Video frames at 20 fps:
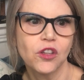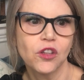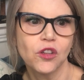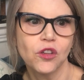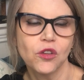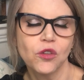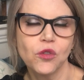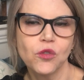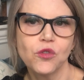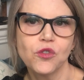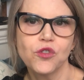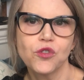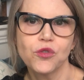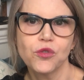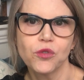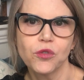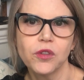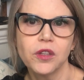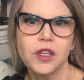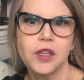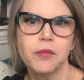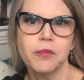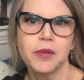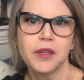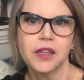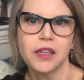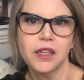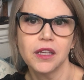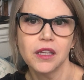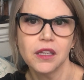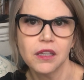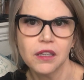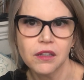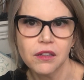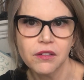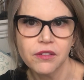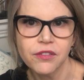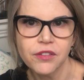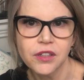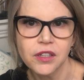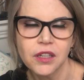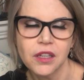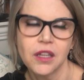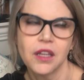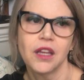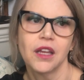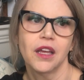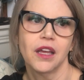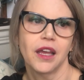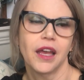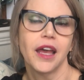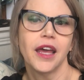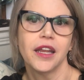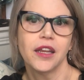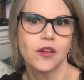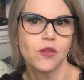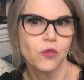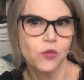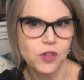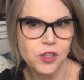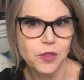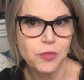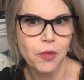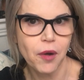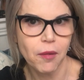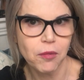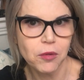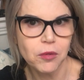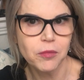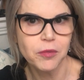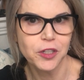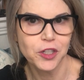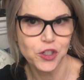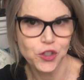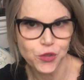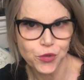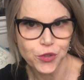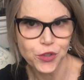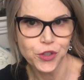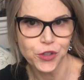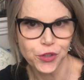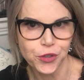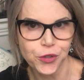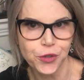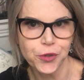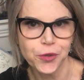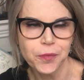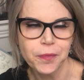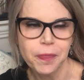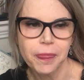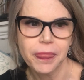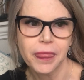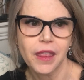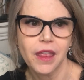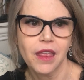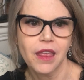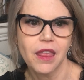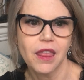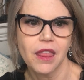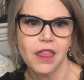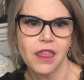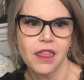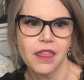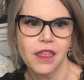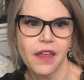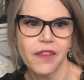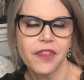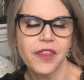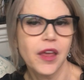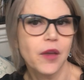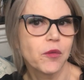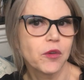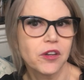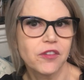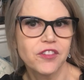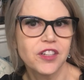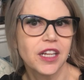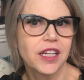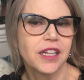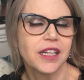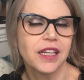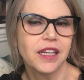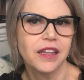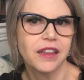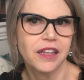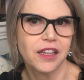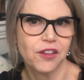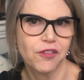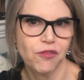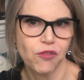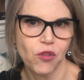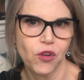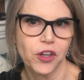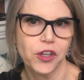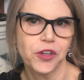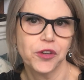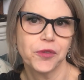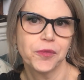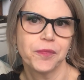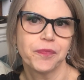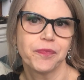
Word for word: you truly believed, and it was probably true, that they would have done anything for you.